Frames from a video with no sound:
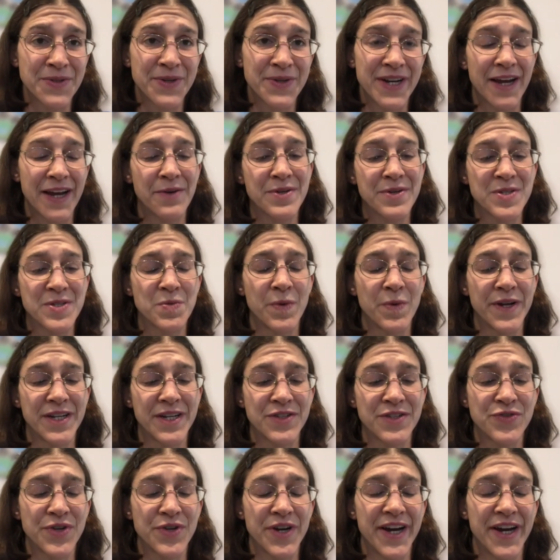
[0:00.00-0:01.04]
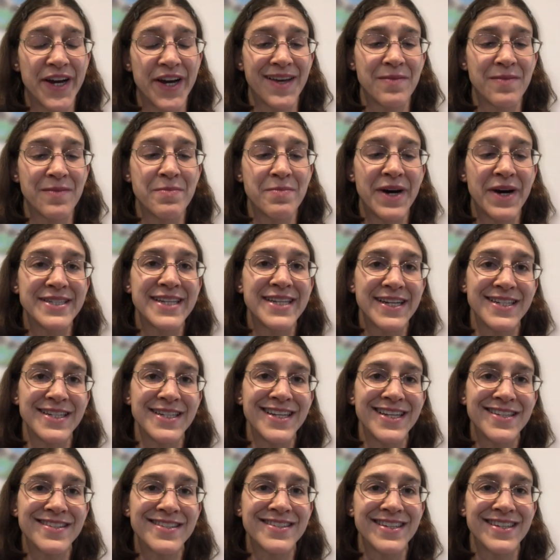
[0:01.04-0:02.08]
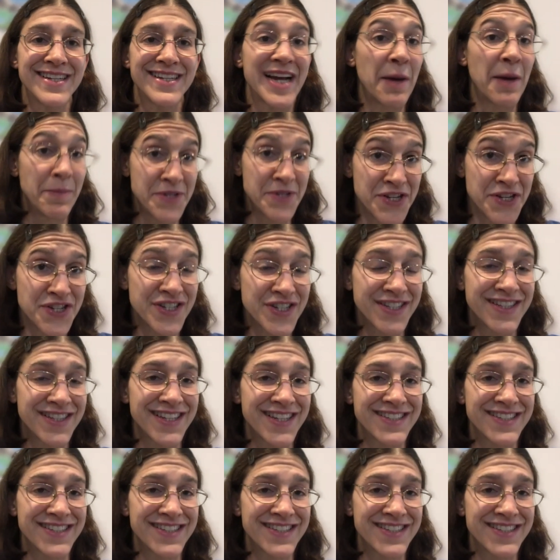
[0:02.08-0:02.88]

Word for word: And I always want to try my techniques in competition.